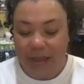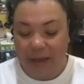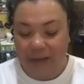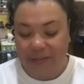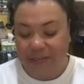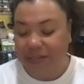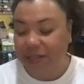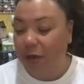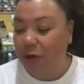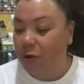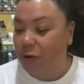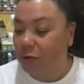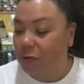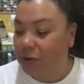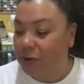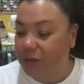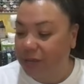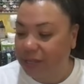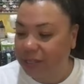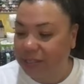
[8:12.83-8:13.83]
So
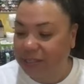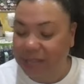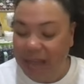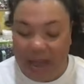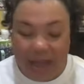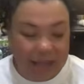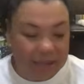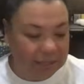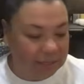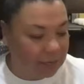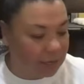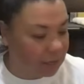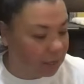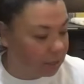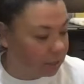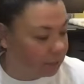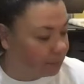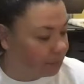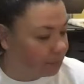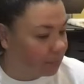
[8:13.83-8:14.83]

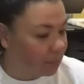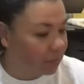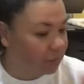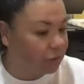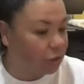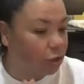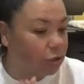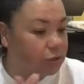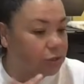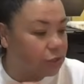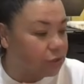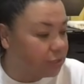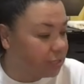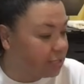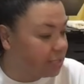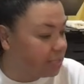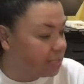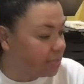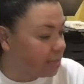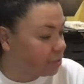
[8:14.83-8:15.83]
that those are
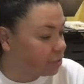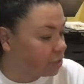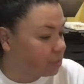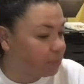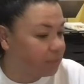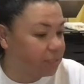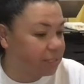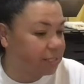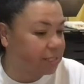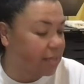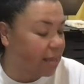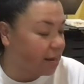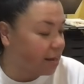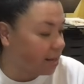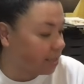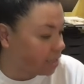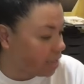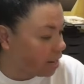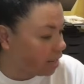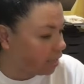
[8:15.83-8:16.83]
the announcements that
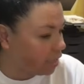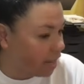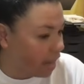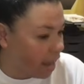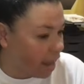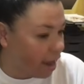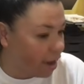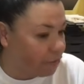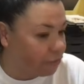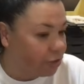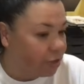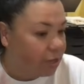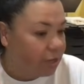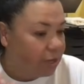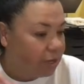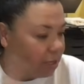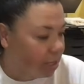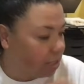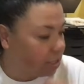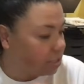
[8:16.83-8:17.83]
I kind of have,
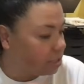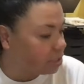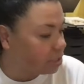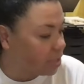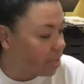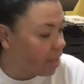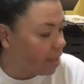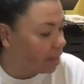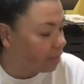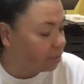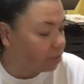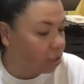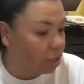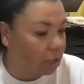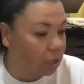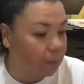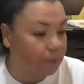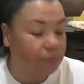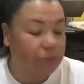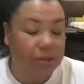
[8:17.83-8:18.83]
is
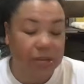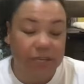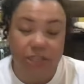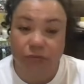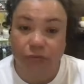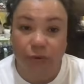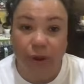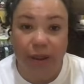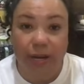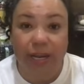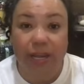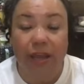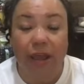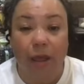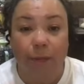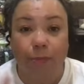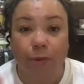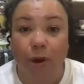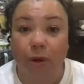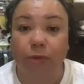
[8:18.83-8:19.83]
that next Friday
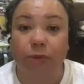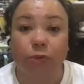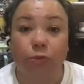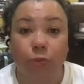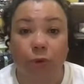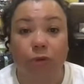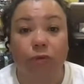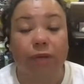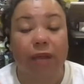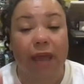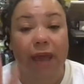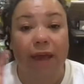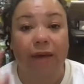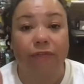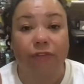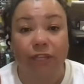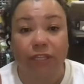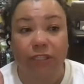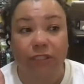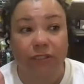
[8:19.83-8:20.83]
I probably won't
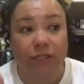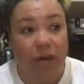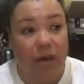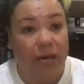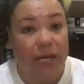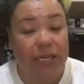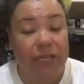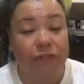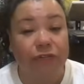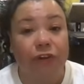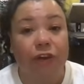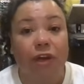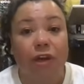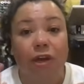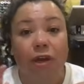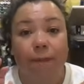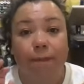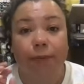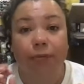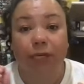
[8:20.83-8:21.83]
have a live
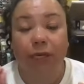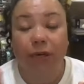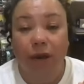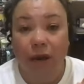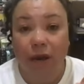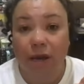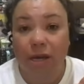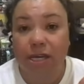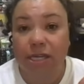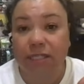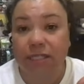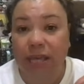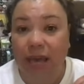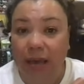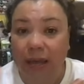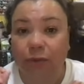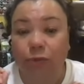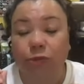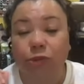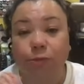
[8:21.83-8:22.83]
because
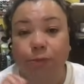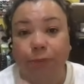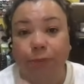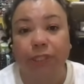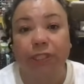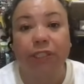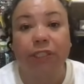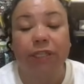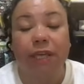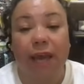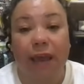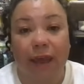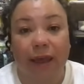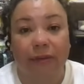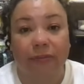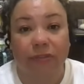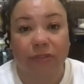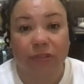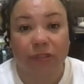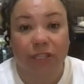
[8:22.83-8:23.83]
I will be
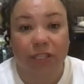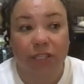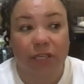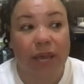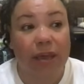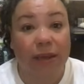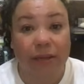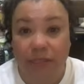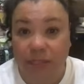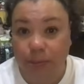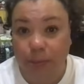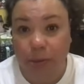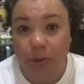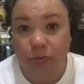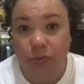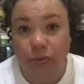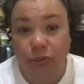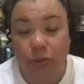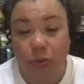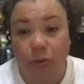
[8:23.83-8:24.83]
at the
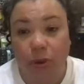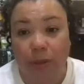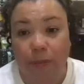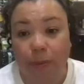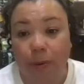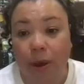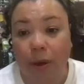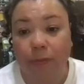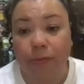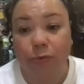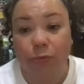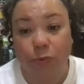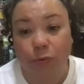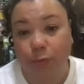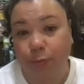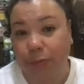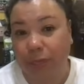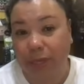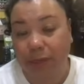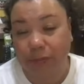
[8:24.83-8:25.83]
Expo. So I probably
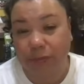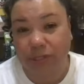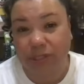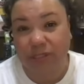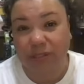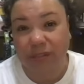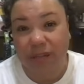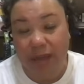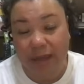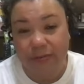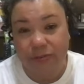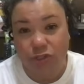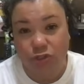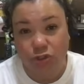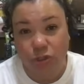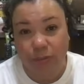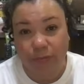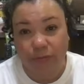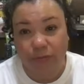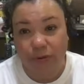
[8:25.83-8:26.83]
won't be able to live
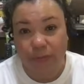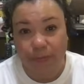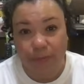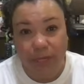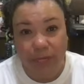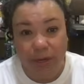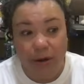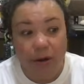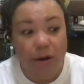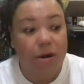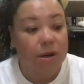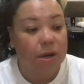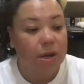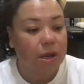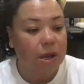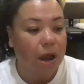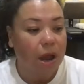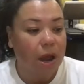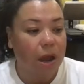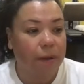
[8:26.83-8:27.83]
stream from there
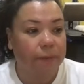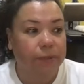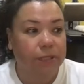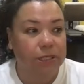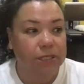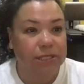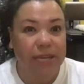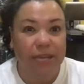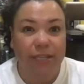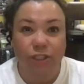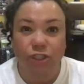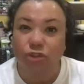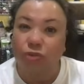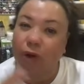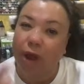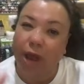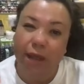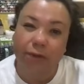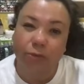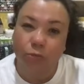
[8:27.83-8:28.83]
because I
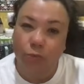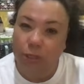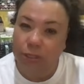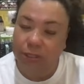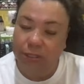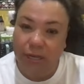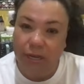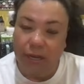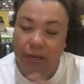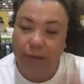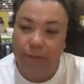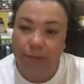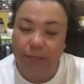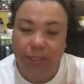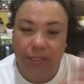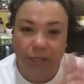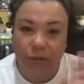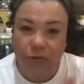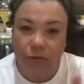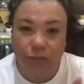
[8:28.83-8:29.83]
tried one time and
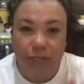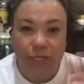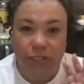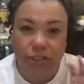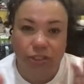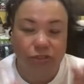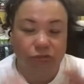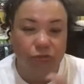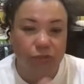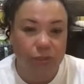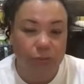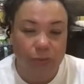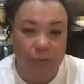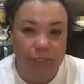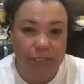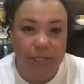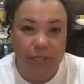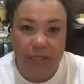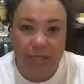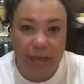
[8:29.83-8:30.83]
the internet just really
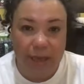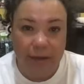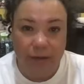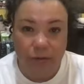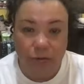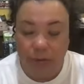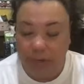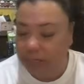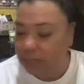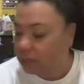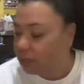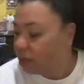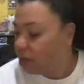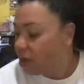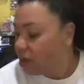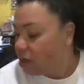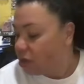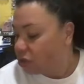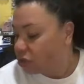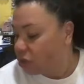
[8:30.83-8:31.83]
wasn't that great.
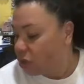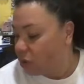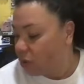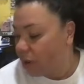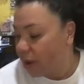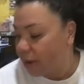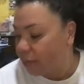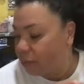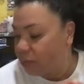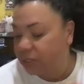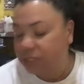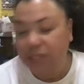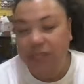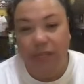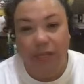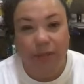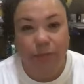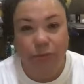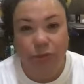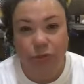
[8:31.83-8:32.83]
So I
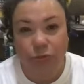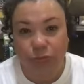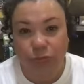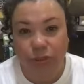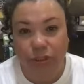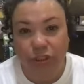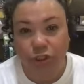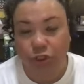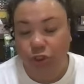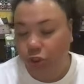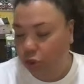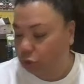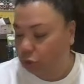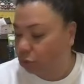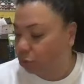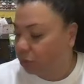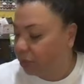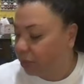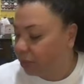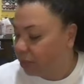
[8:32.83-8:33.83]
wasn't able to really
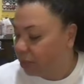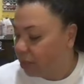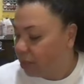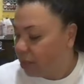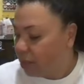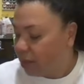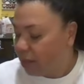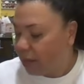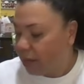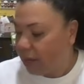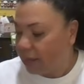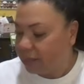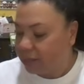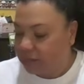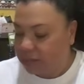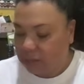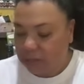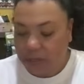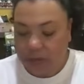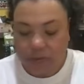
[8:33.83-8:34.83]
do it and
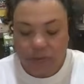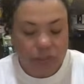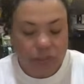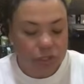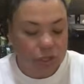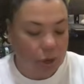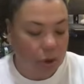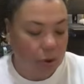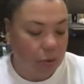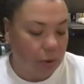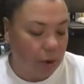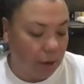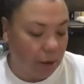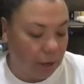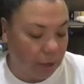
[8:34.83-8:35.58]
stuff. So